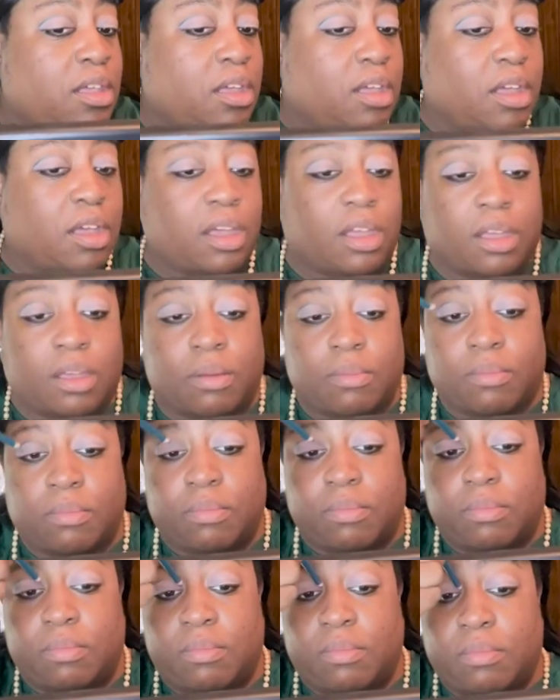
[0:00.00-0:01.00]

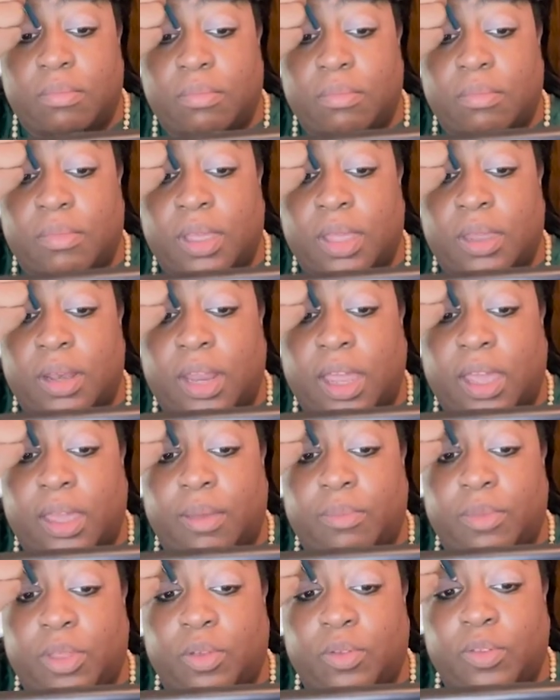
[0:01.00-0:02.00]
And I
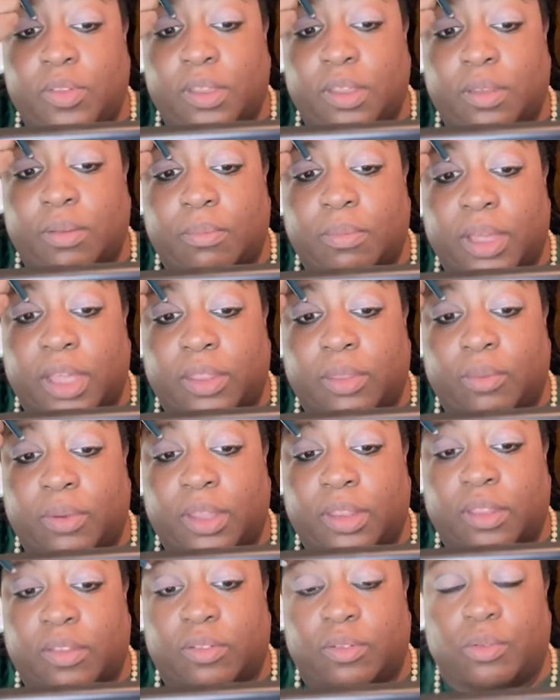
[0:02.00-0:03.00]
am using, by the way,
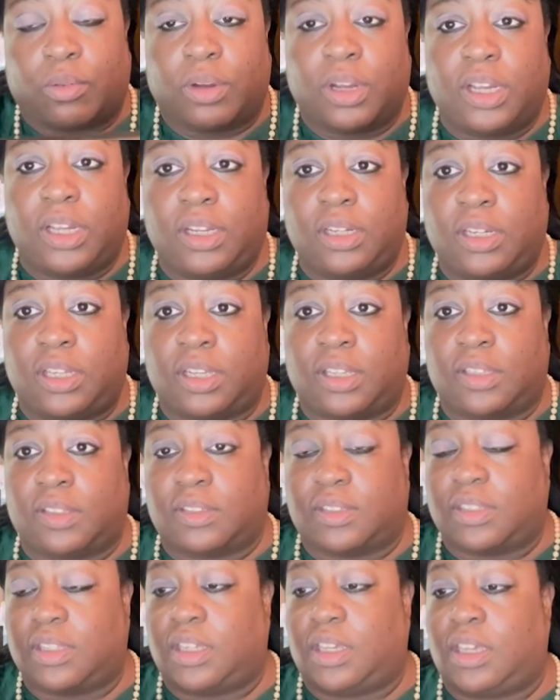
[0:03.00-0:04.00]
this green
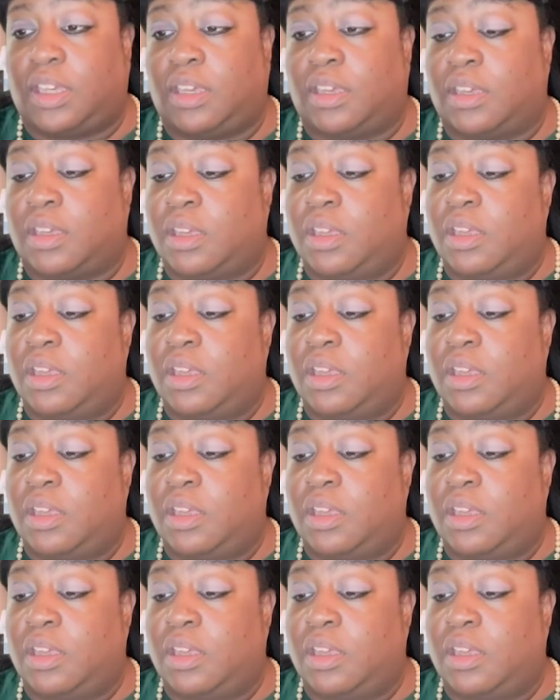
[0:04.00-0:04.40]
is the